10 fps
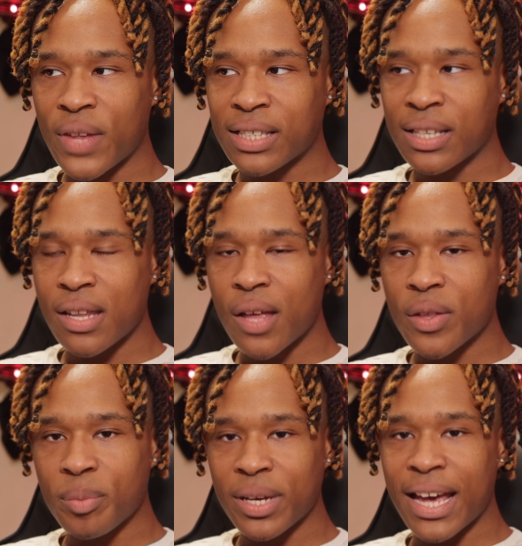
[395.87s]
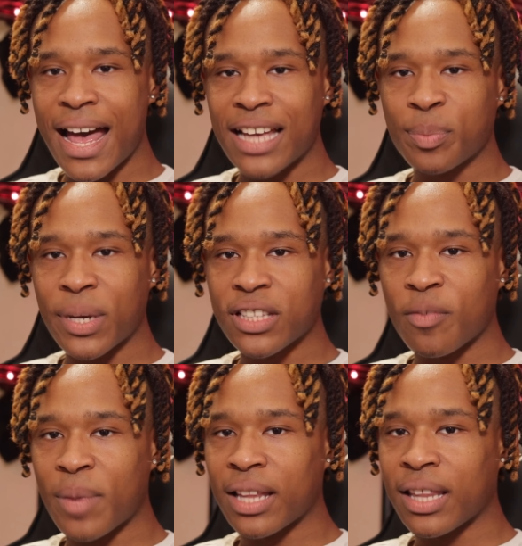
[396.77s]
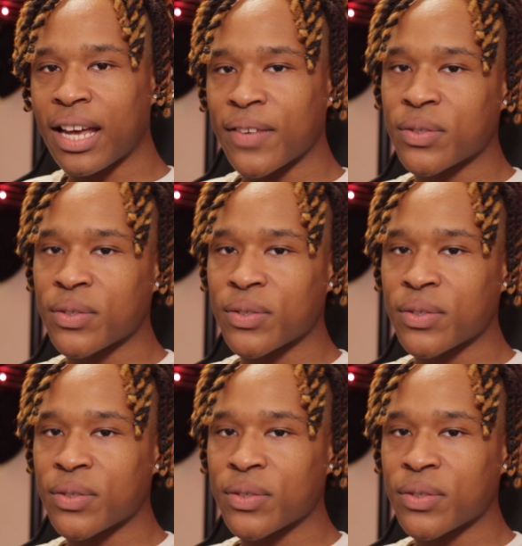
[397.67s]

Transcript: that's another big aspect of my life.